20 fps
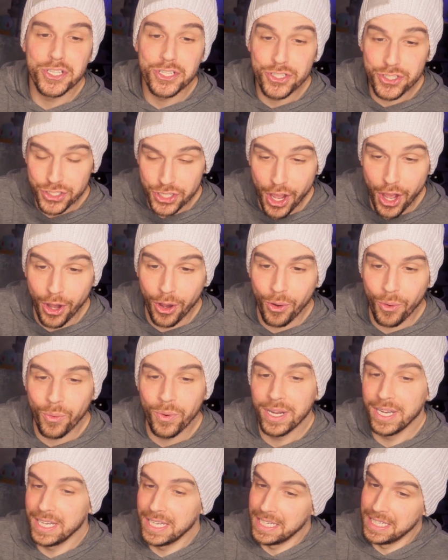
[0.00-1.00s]

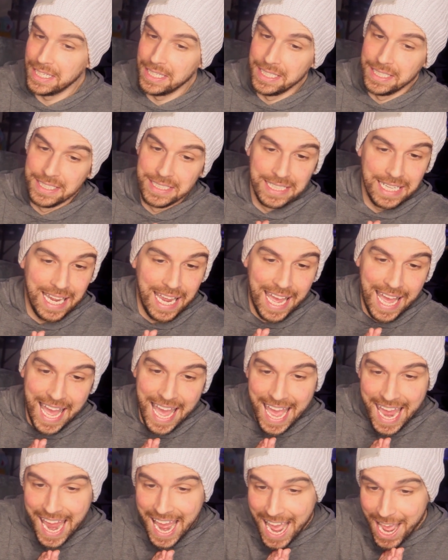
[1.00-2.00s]
So
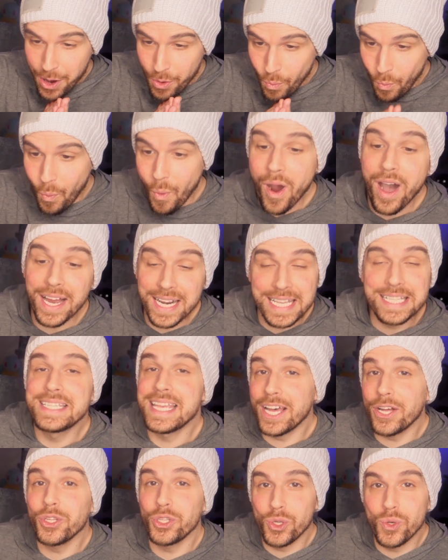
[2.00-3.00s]
I want to
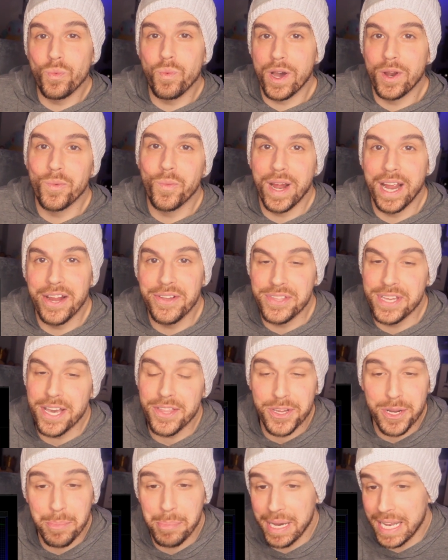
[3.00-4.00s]
tell you one way or the
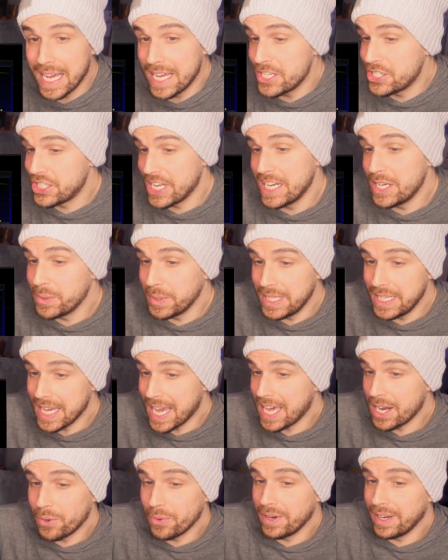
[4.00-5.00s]
other, but I genuinely,
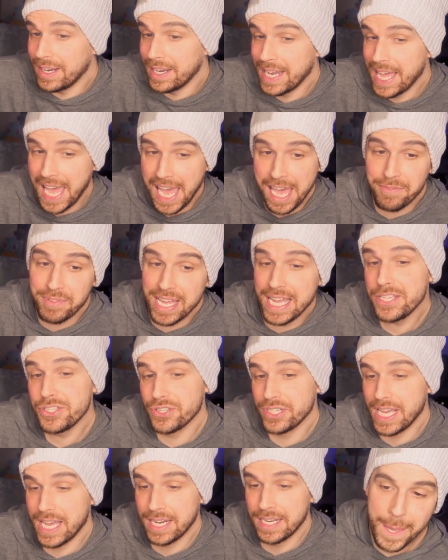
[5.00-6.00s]
I don't have an
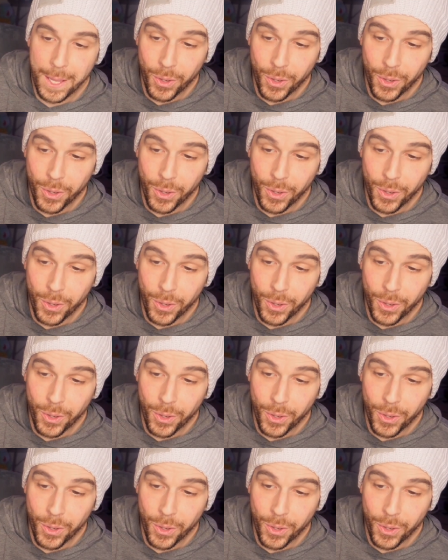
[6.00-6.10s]
answer yet.